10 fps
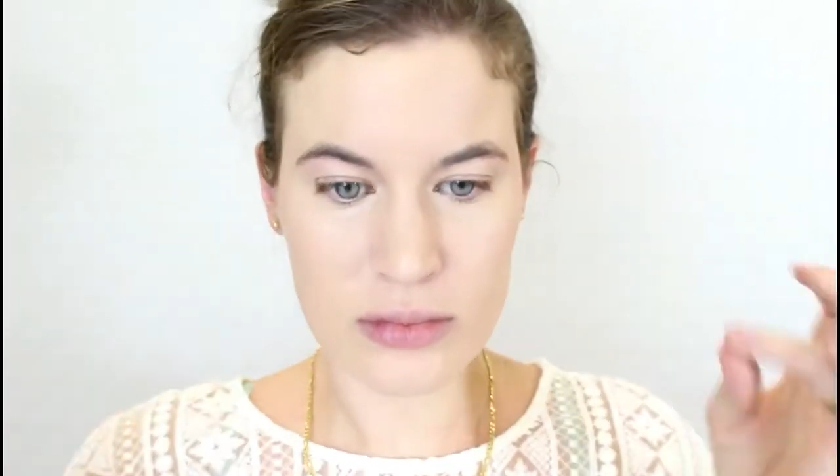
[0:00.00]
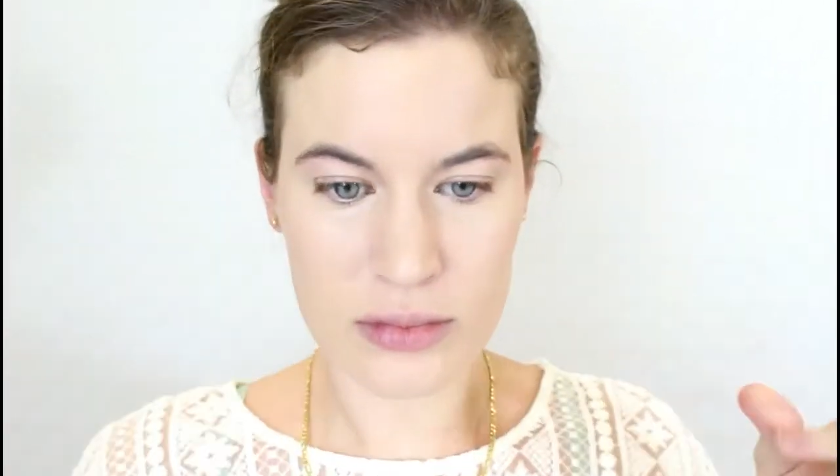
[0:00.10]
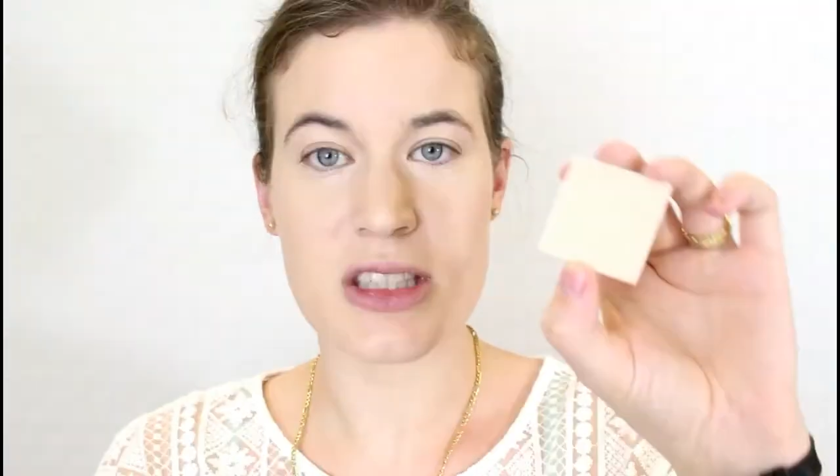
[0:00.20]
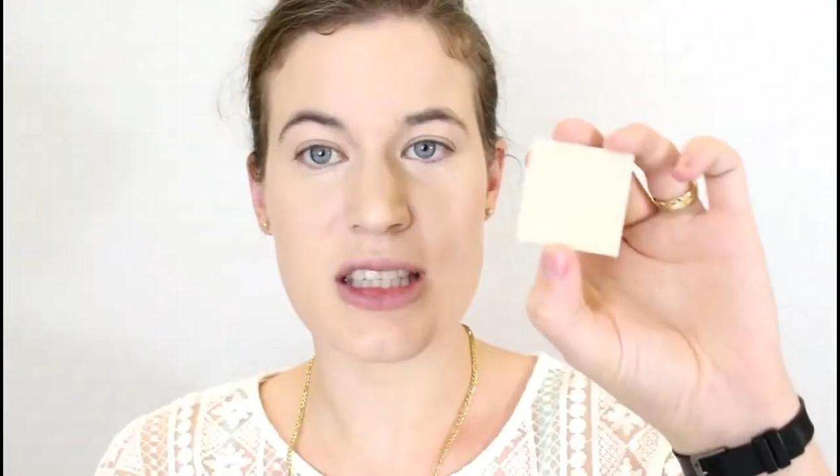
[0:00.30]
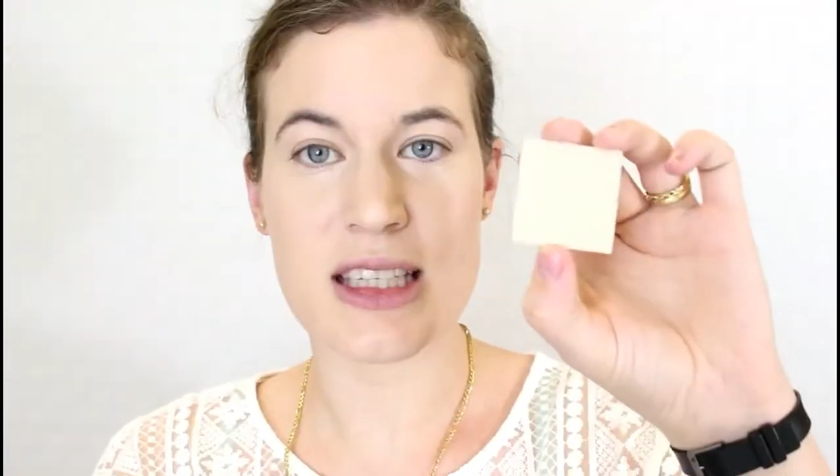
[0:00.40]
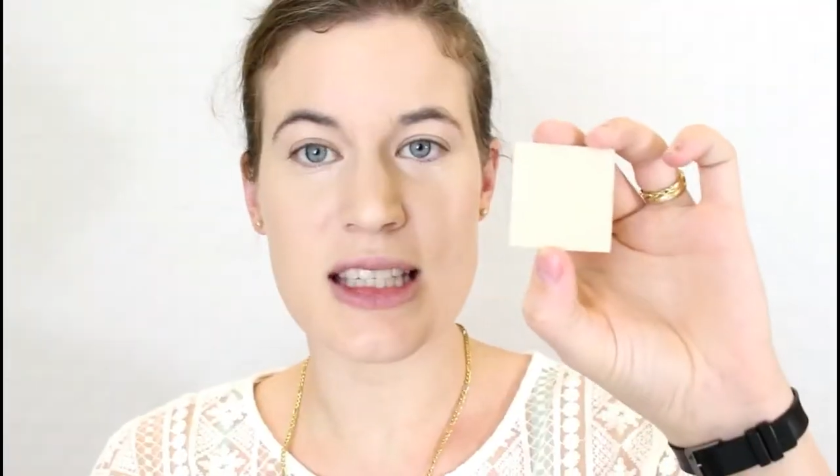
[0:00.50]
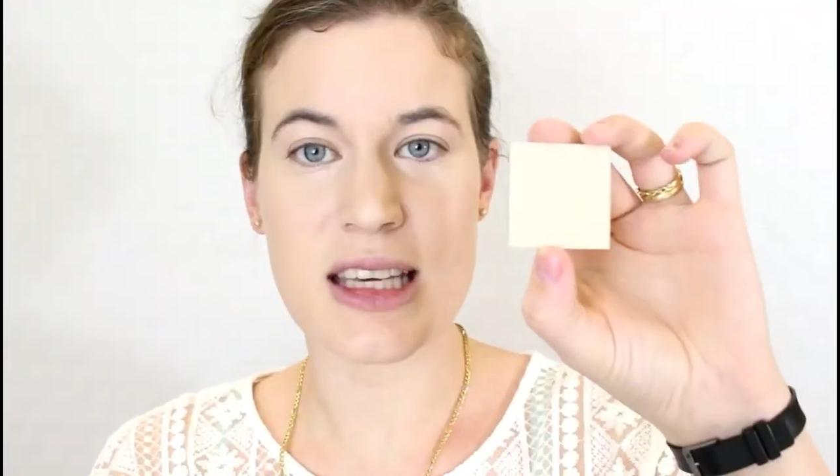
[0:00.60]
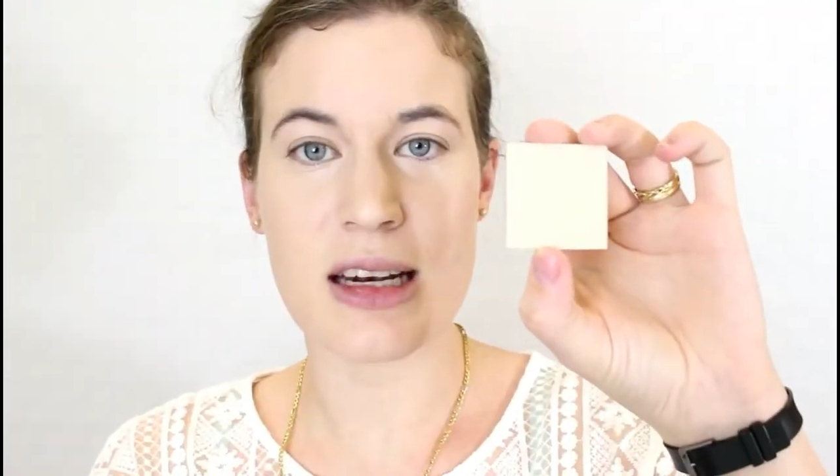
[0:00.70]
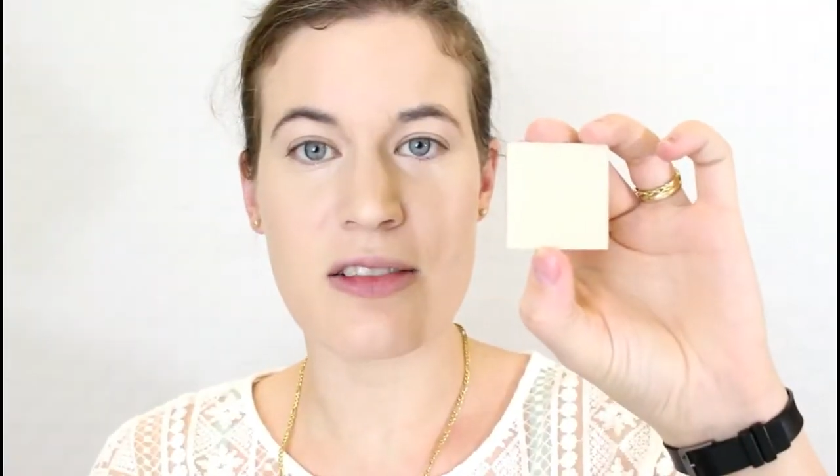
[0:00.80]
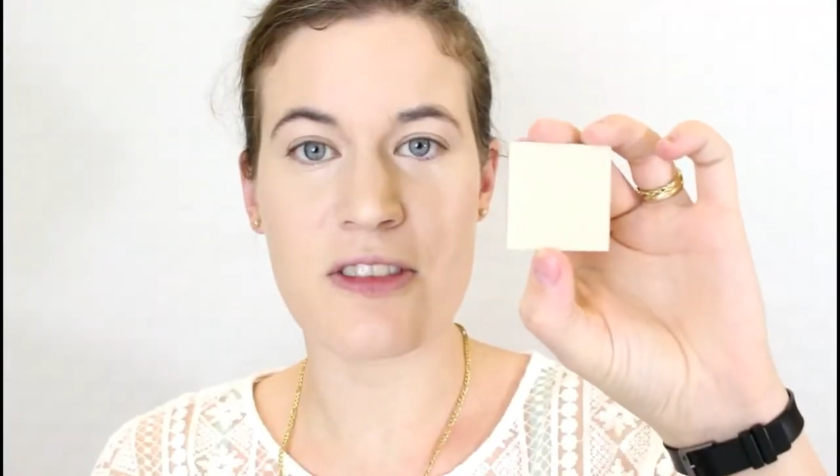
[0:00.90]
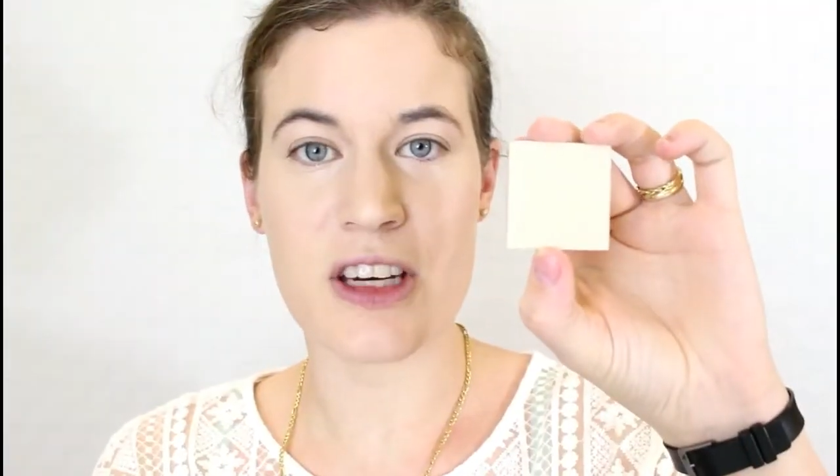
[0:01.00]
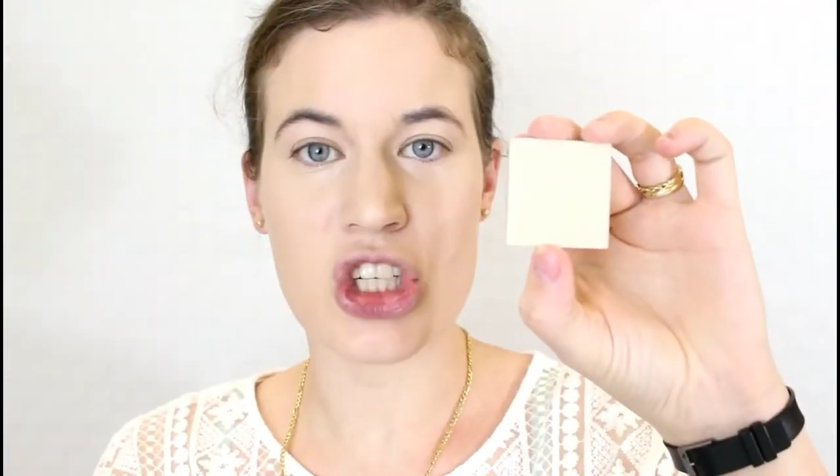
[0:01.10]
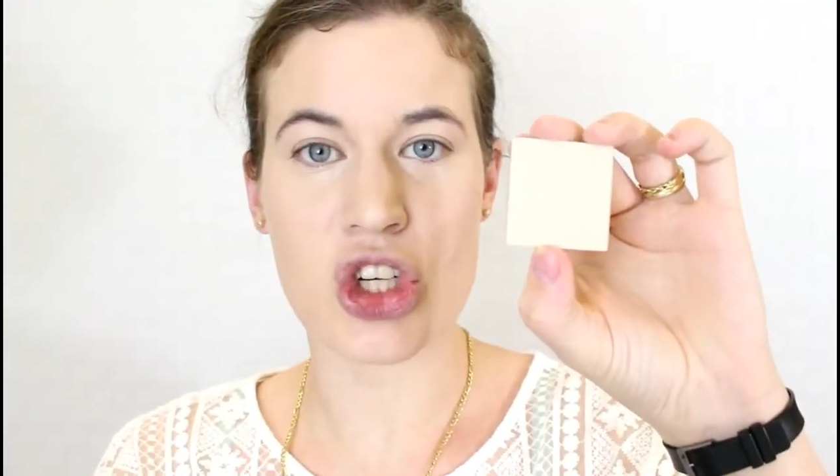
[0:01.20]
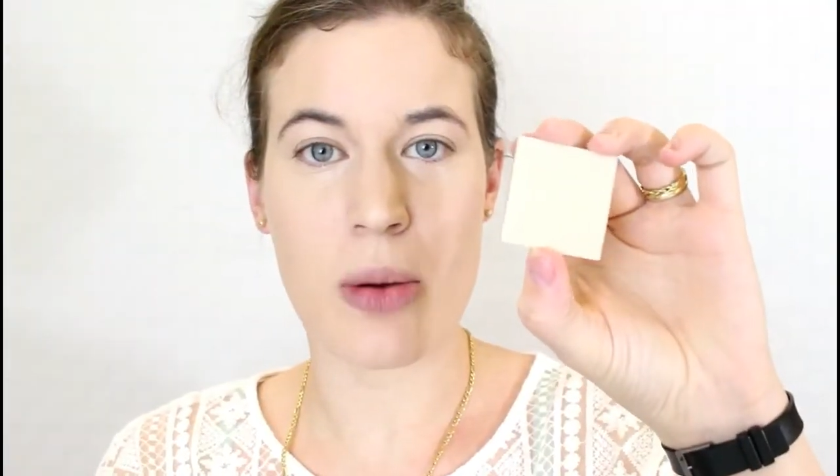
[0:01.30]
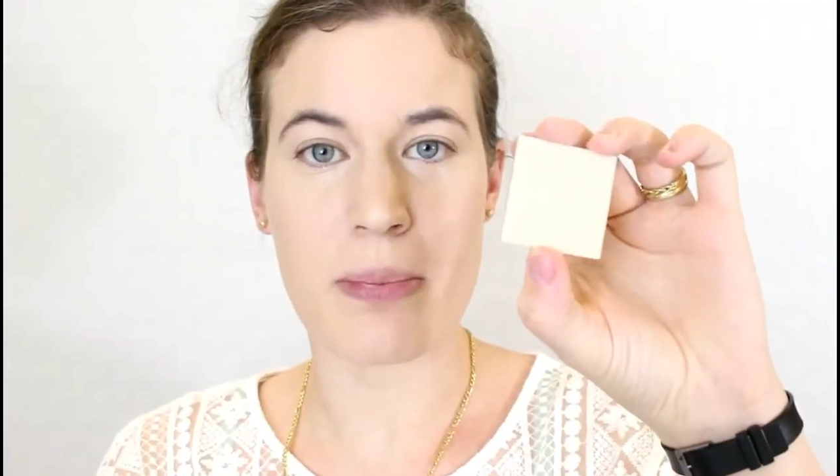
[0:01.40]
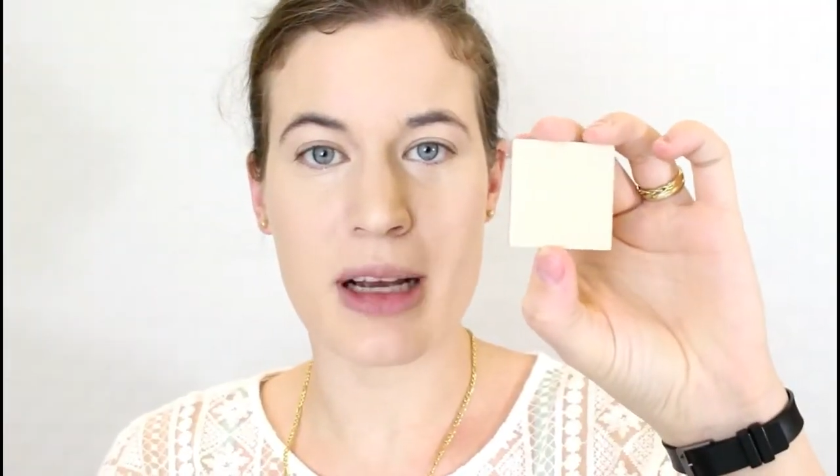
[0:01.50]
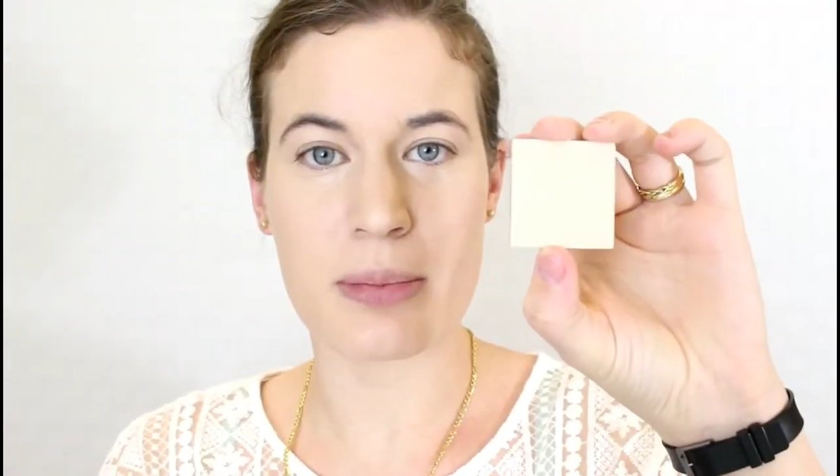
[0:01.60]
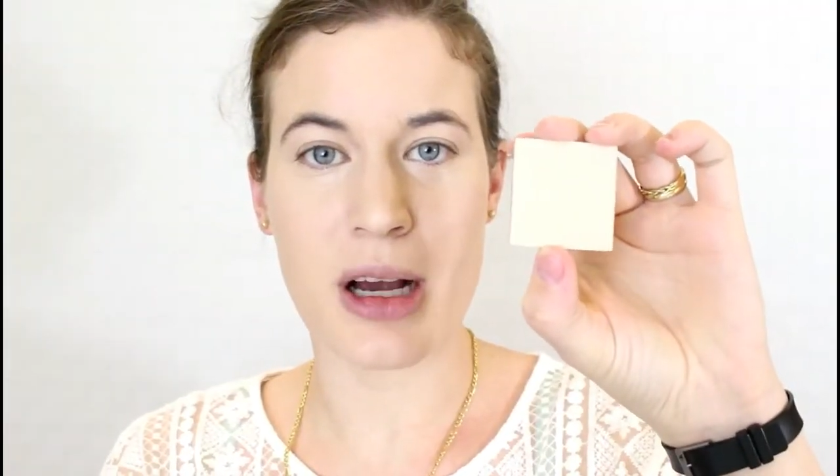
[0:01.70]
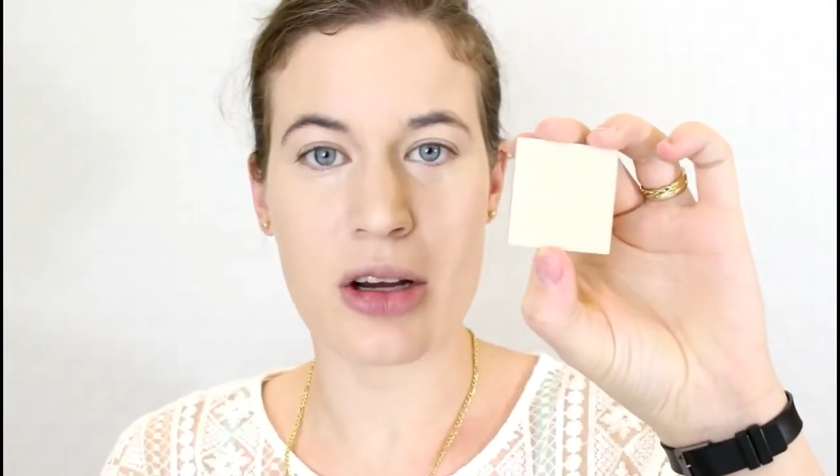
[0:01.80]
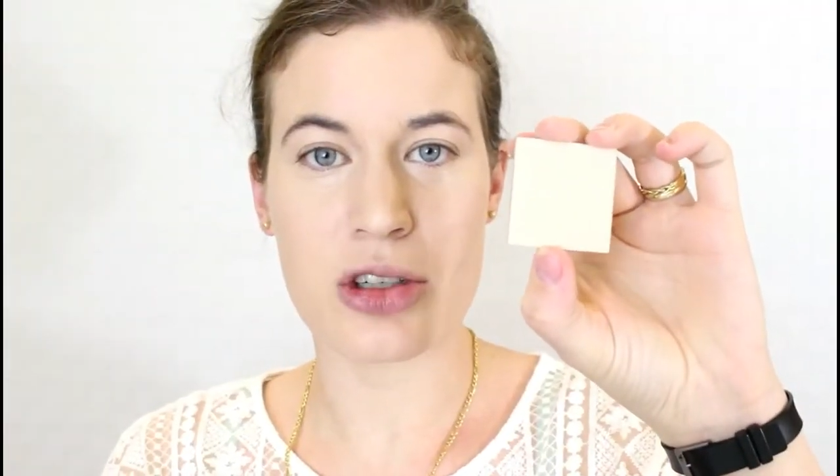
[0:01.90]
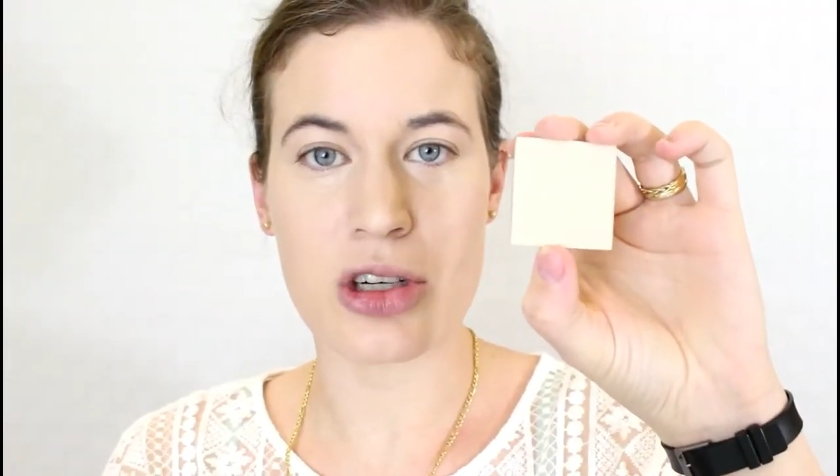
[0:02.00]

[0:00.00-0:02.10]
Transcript: This is the Skin Finish Compact Powder